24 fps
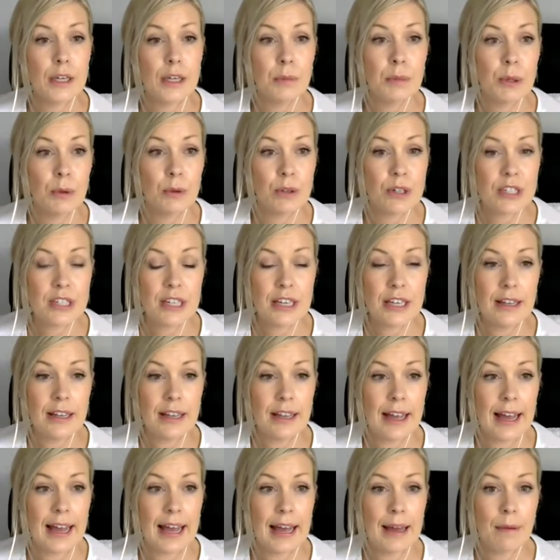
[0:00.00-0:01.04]

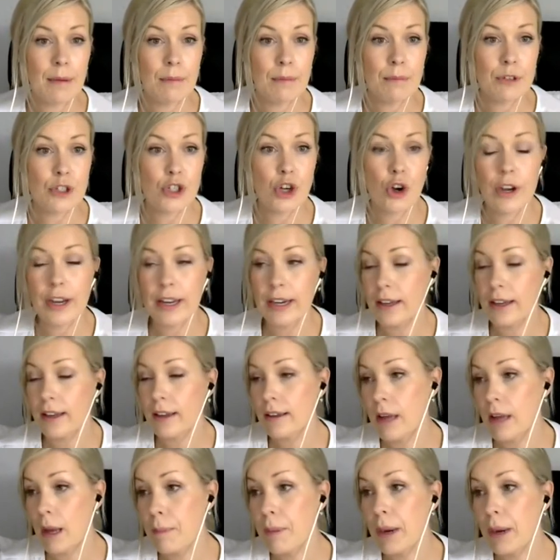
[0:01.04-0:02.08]
community um, join
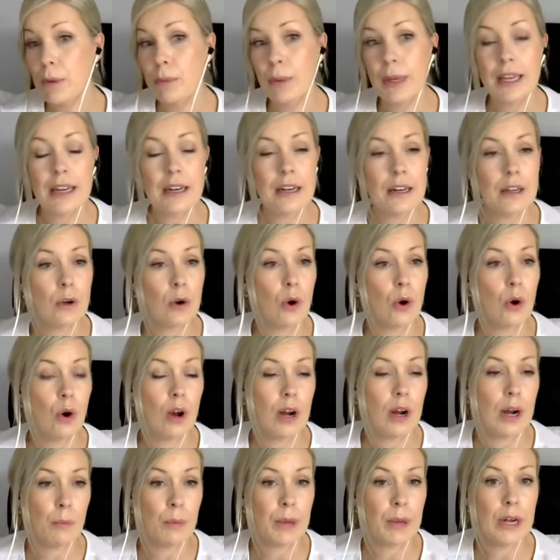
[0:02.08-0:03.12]
a, a bi weekly call
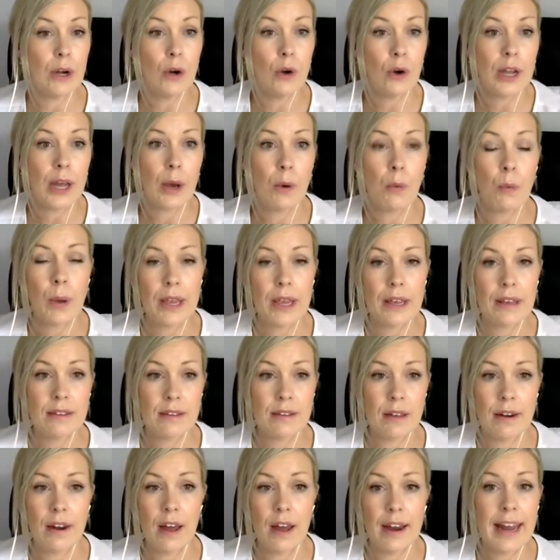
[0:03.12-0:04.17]
and we look at ways
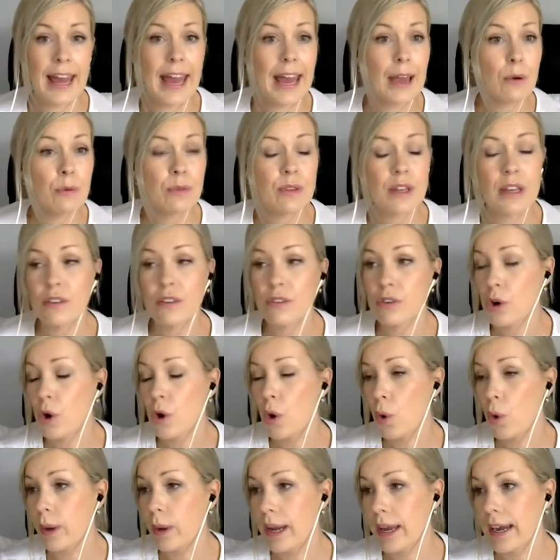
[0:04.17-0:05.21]
on, on how things are
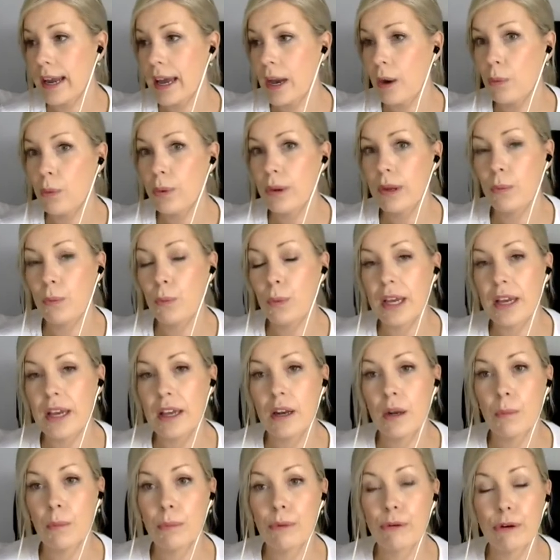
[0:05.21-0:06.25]
going and how we, we can
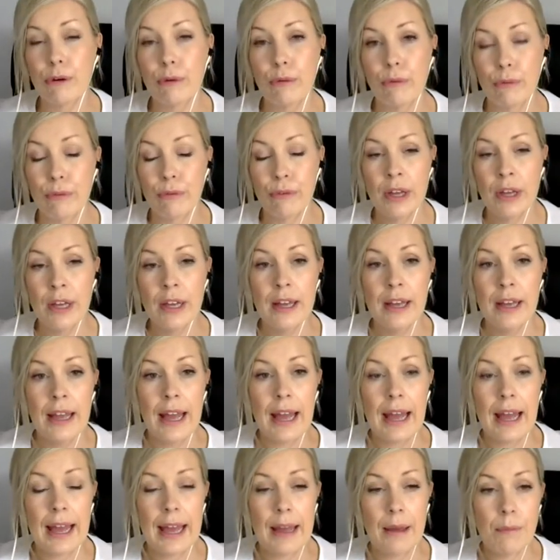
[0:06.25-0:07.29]
improve
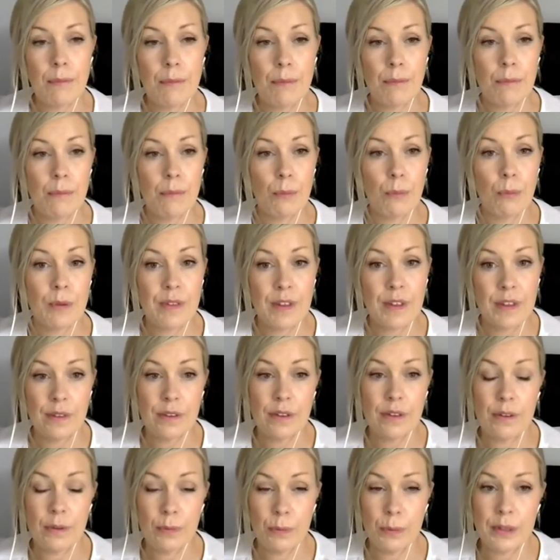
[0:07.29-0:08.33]
um, within,
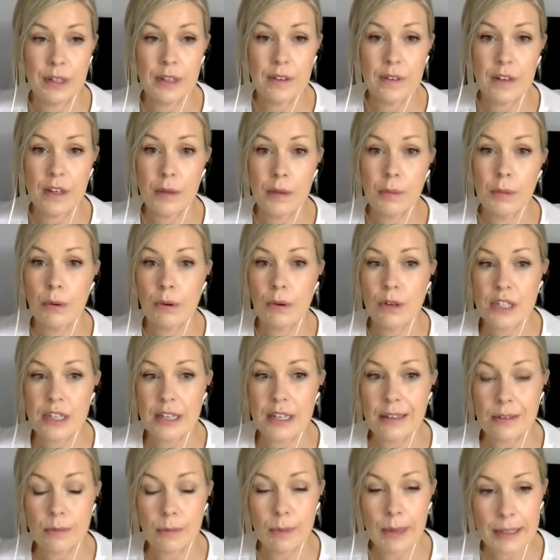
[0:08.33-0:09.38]
the, within the
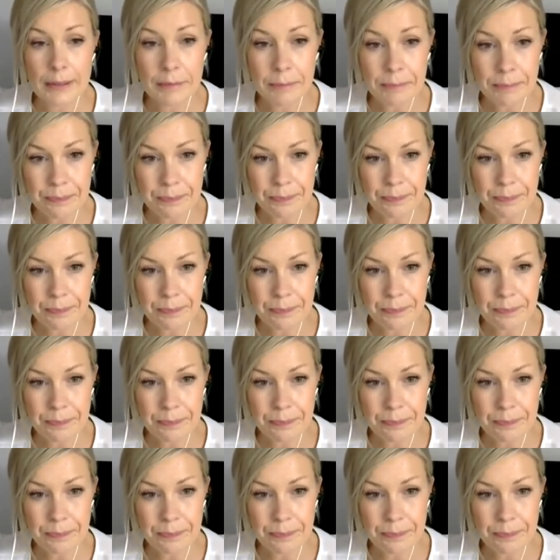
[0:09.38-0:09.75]
community as well.